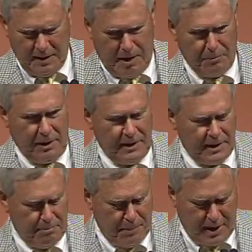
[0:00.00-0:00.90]
I really
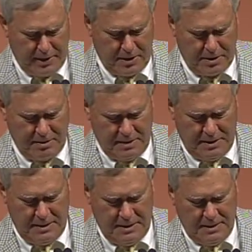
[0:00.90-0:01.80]
admire
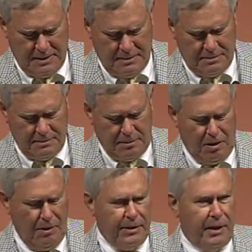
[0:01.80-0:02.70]

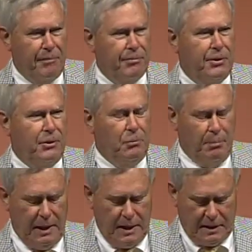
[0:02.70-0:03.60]
all the effort you
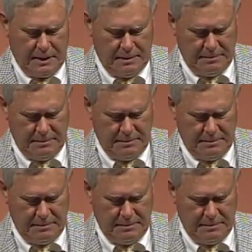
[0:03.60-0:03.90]
make